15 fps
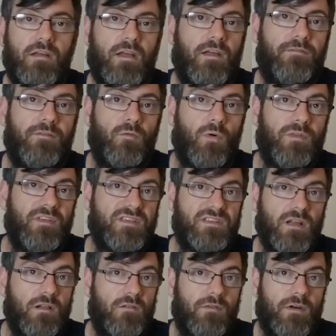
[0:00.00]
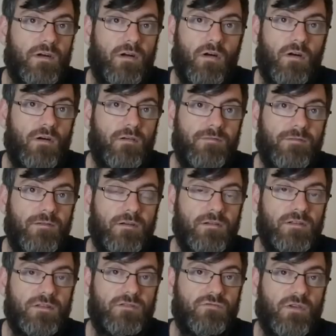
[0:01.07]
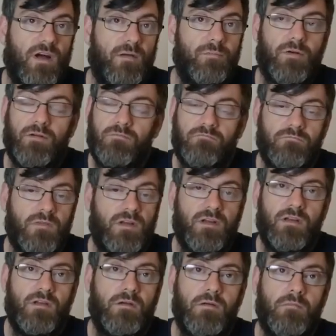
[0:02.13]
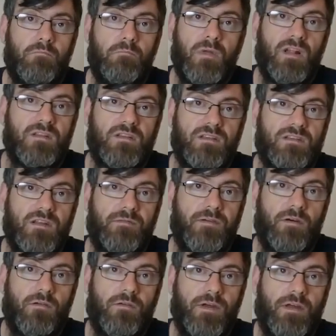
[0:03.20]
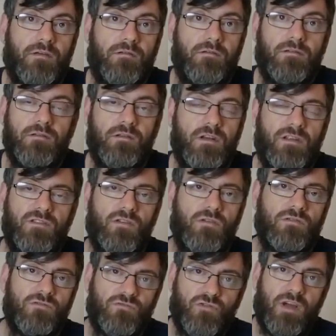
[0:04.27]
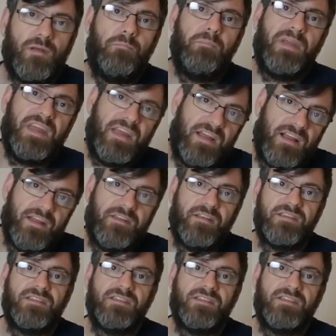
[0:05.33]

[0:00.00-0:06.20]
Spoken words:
if you want the silver off to scrap, melt the stuff out of it. Don't try peeling the